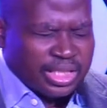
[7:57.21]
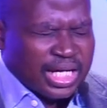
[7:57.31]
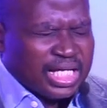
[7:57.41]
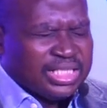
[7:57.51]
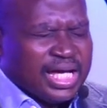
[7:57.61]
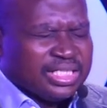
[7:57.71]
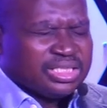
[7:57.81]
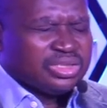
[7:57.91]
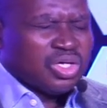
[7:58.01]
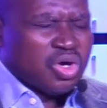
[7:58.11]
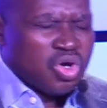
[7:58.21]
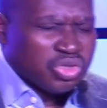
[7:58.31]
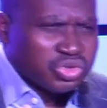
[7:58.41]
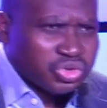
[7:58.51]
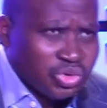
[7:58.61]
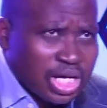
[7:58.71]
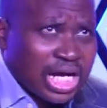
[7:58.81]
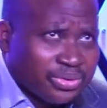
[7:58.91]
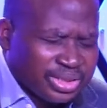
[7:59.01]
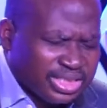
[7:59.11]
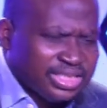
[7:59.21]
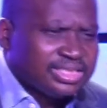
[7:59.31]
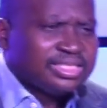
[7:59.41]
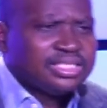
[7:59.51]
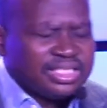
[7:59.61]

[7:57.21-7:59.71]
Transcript: And that is also how it is in the